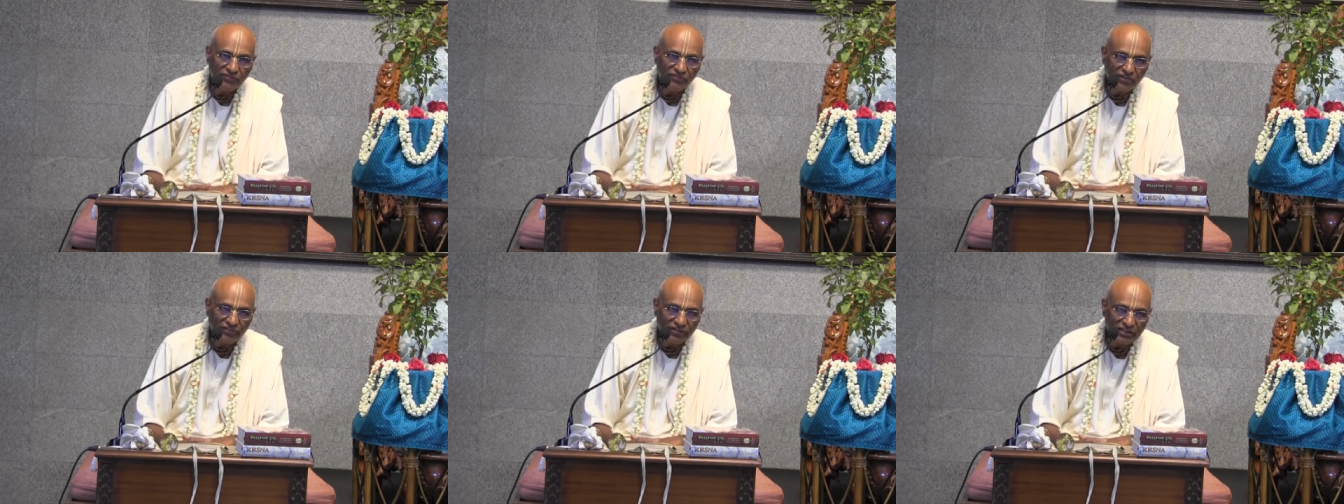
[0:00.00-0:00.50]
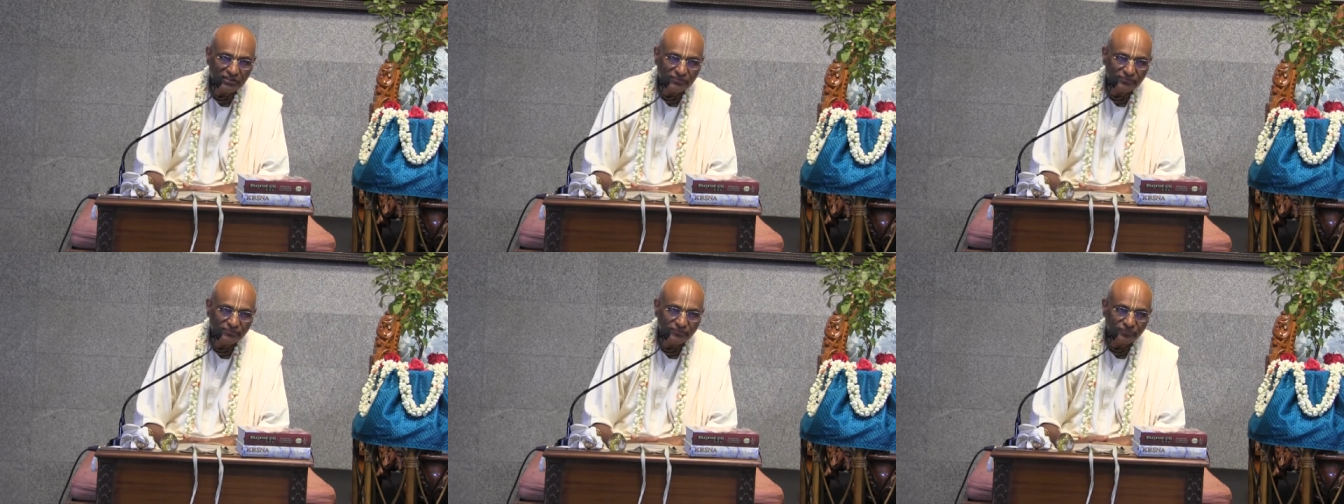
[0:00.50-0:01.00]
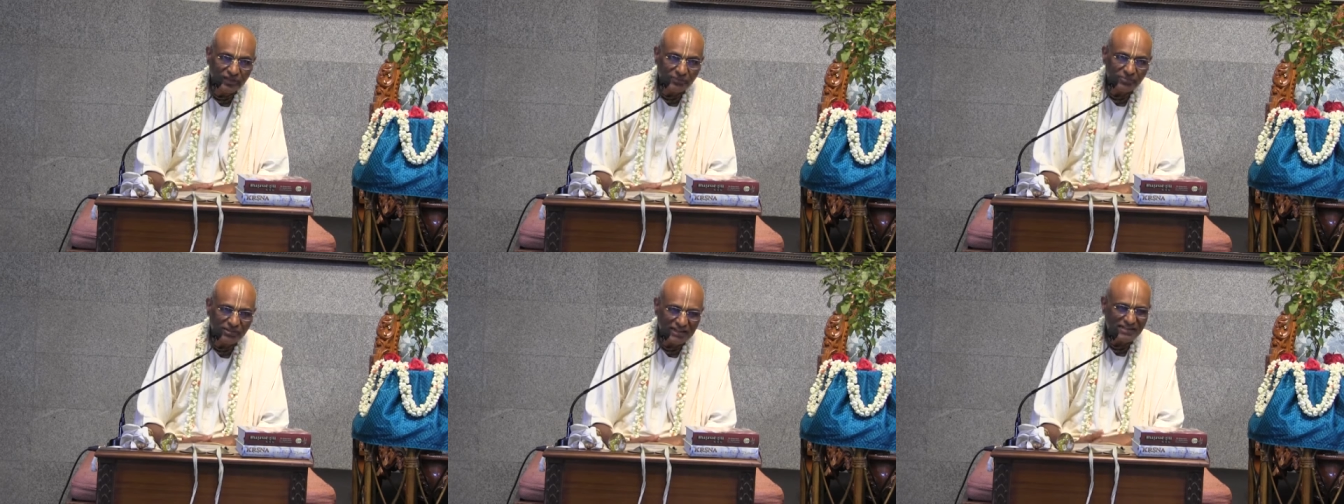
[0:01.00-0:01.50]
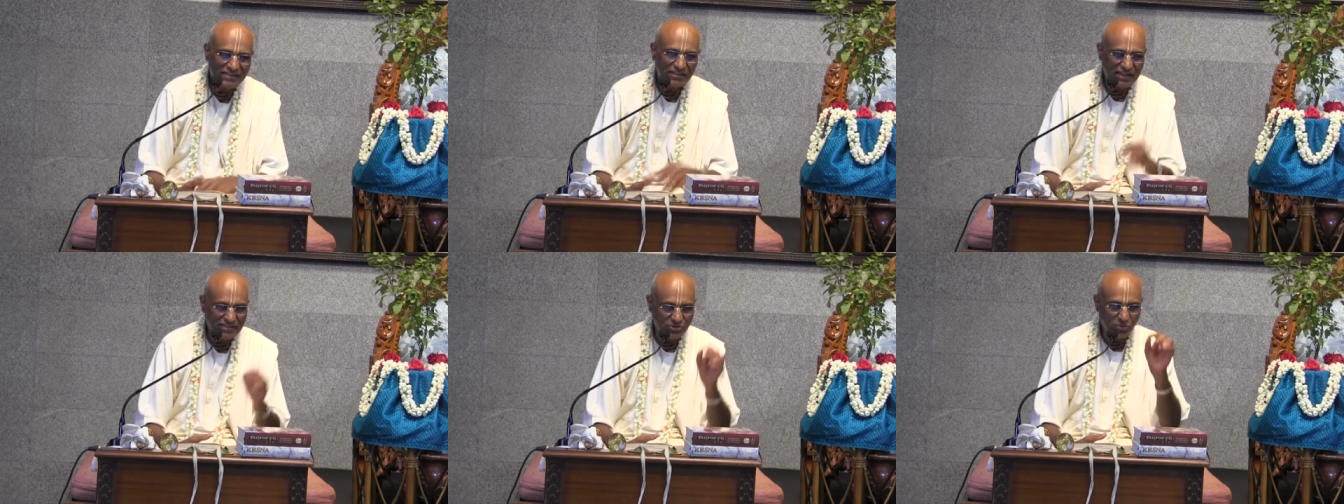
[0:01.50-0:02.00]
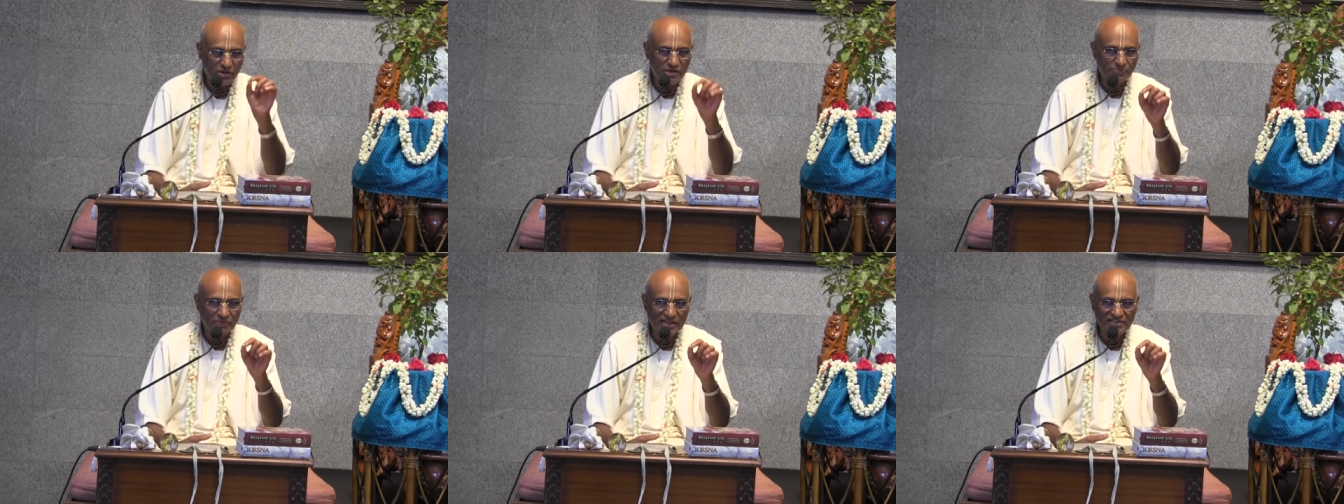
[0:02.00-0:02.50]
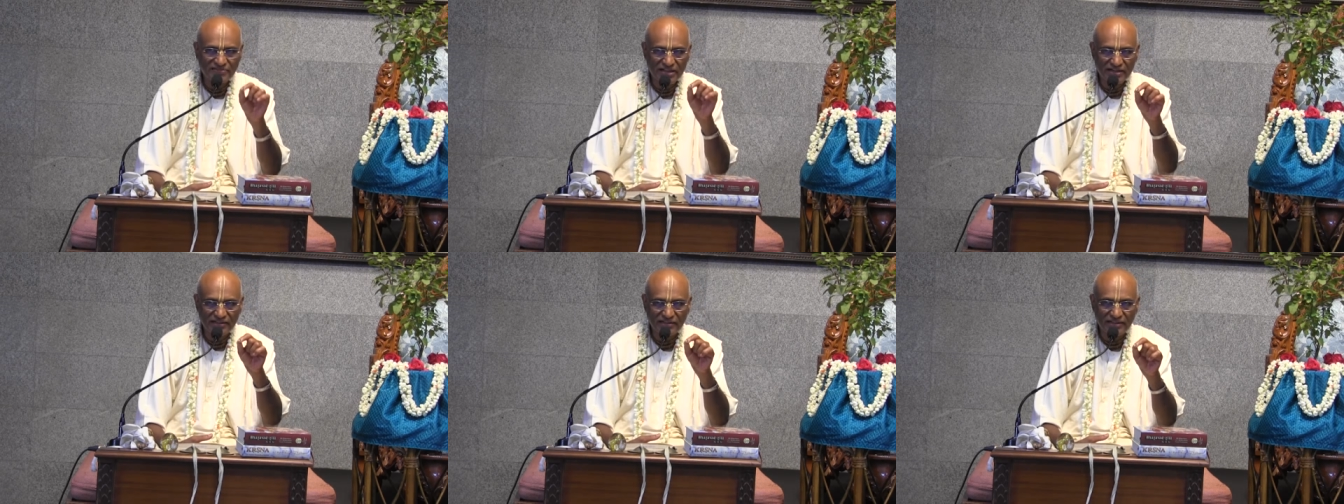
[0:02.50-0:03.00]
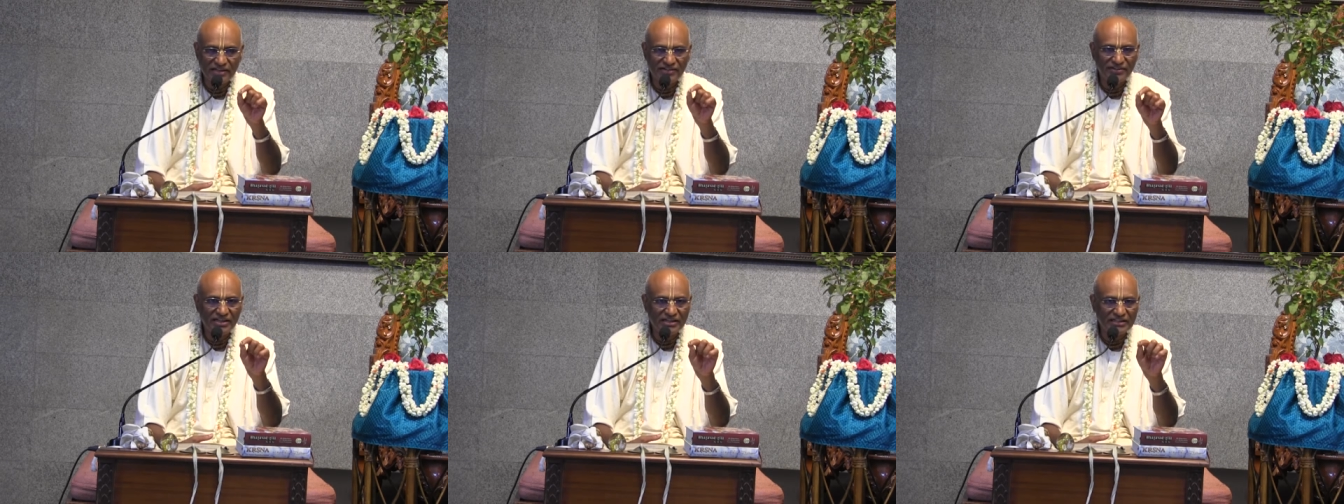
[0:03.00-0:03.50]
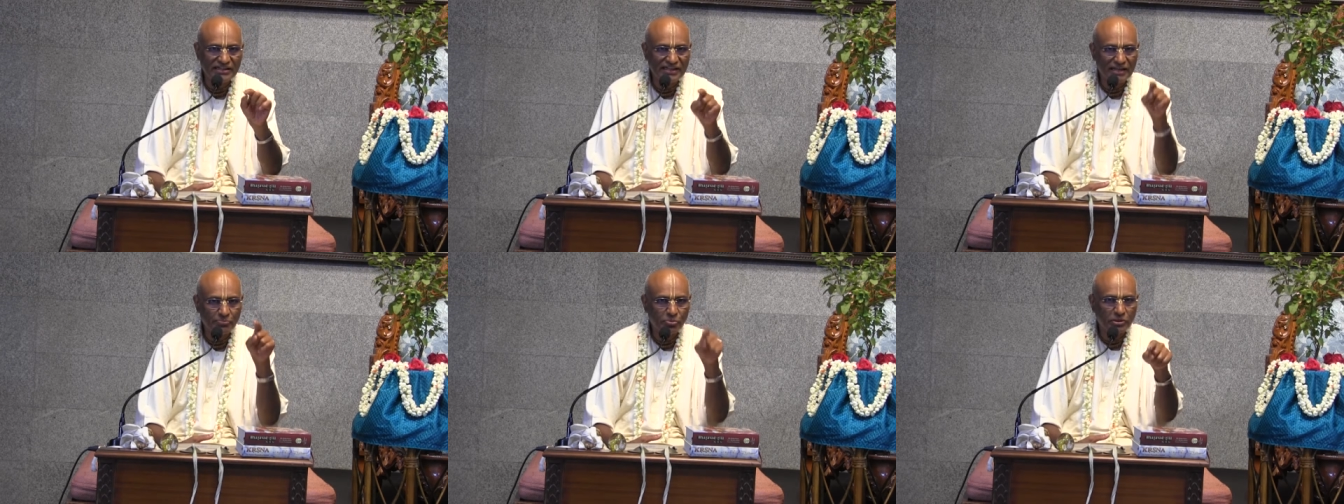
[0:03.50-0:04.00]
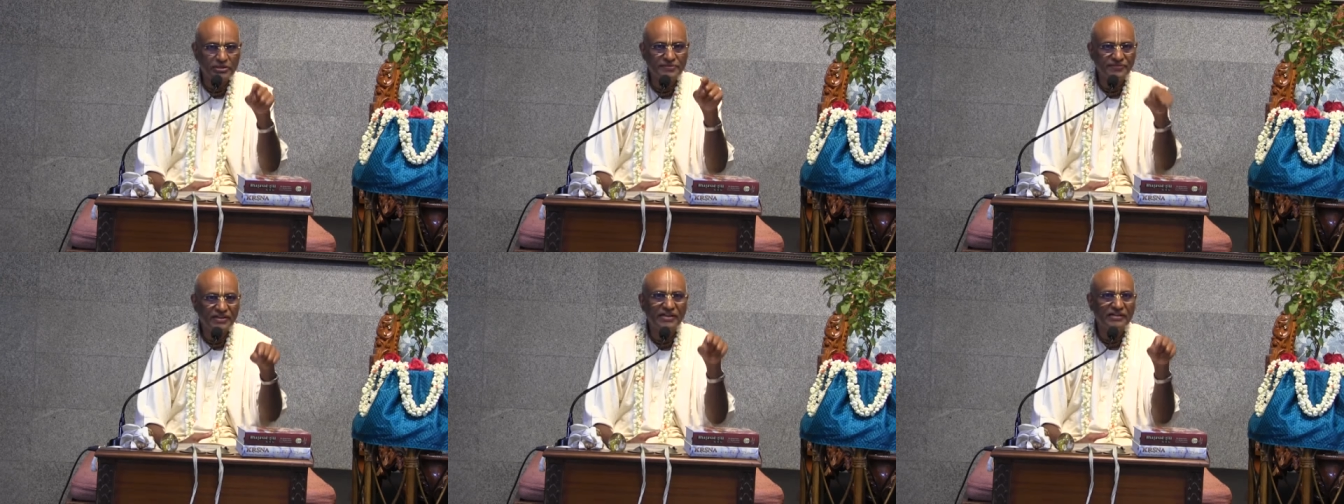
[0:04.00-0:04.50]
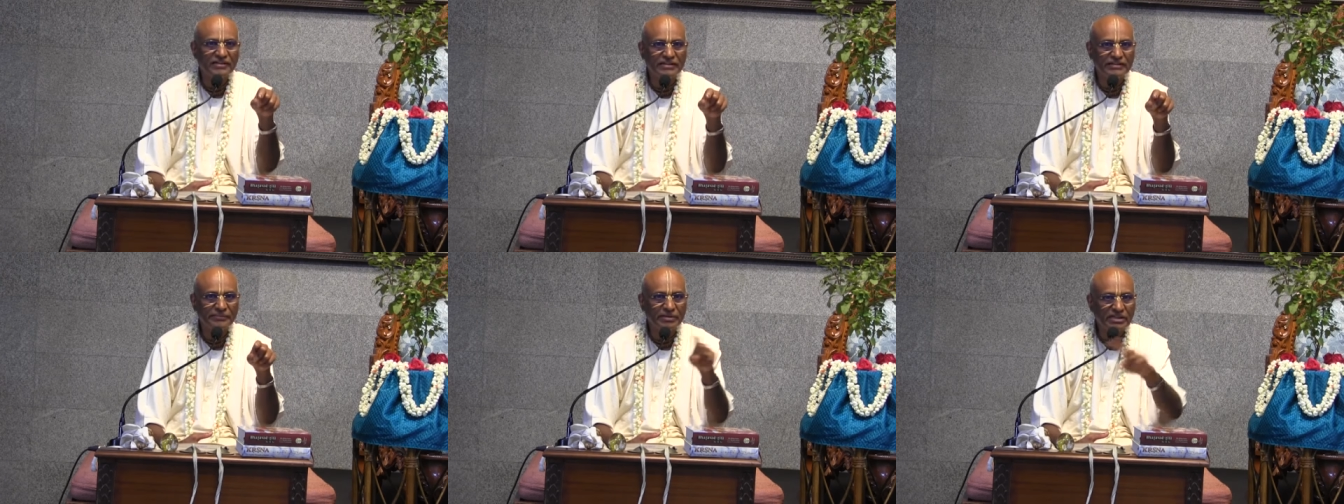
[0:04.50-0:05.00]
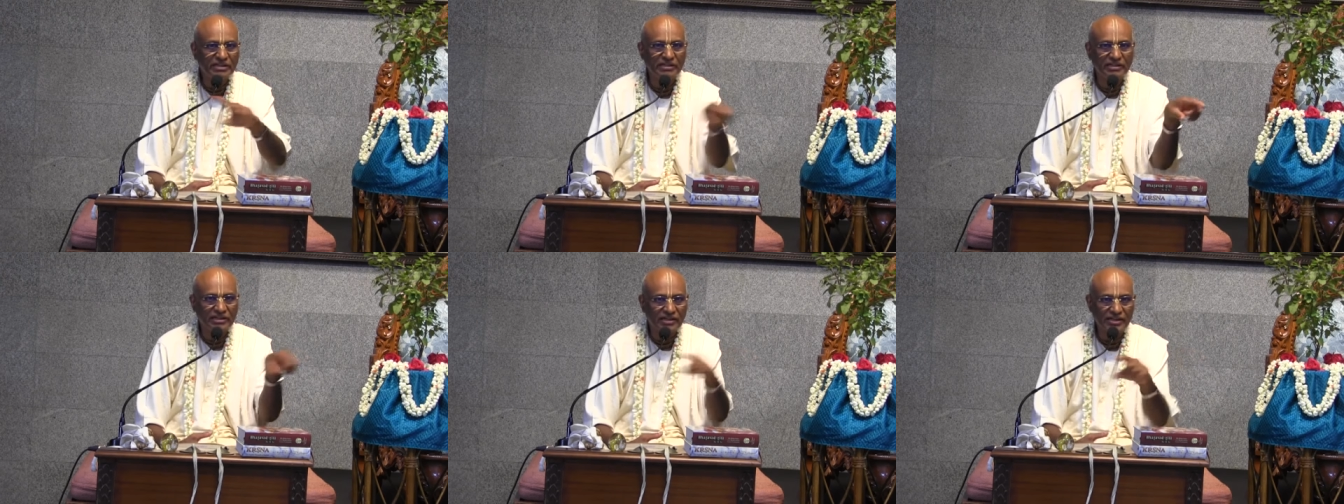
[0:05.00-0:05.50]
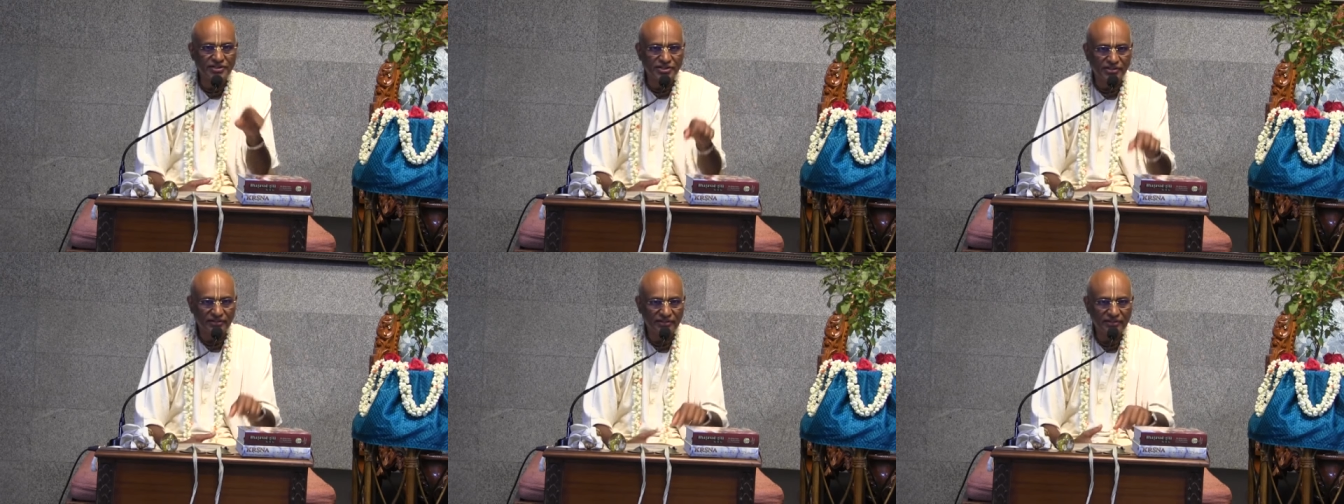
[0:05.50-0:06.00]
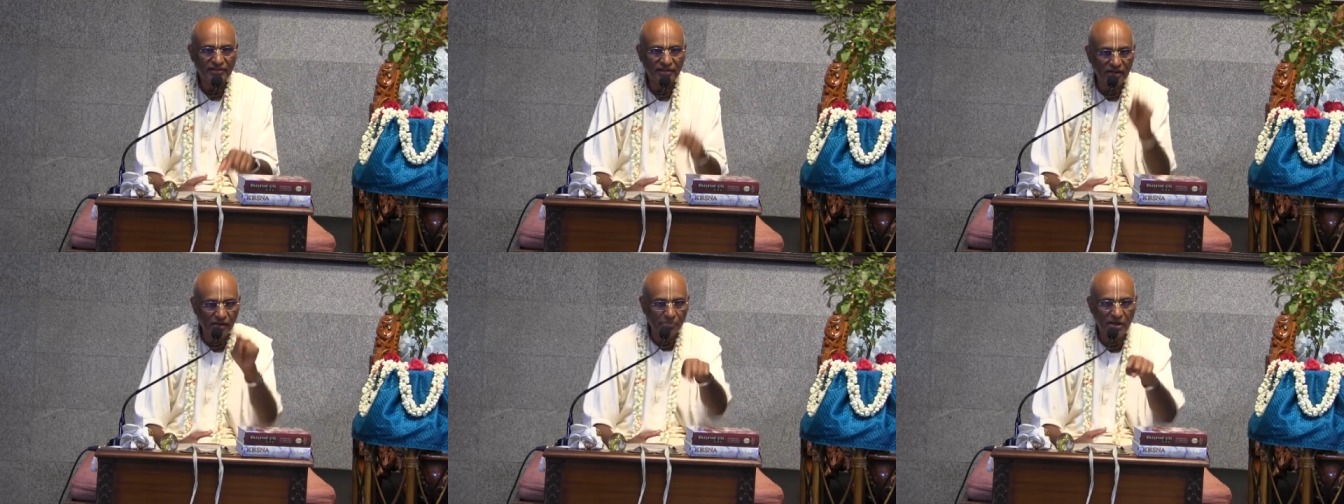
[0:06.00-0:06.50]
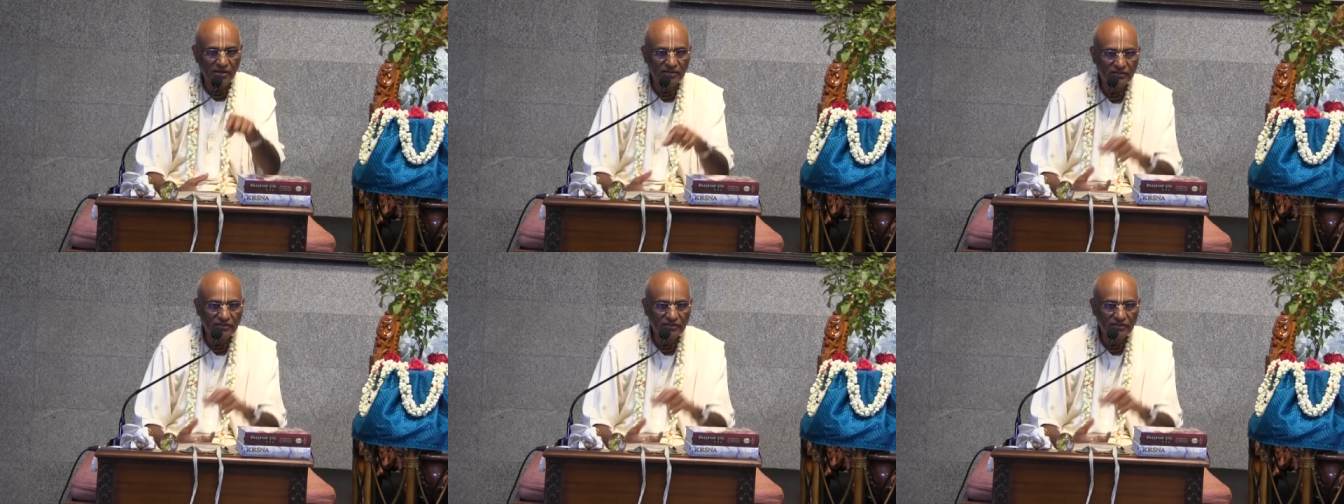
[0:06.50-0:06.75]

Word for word: free will that means that is that's the only place where the living entity can put his finger in the material creation, karma,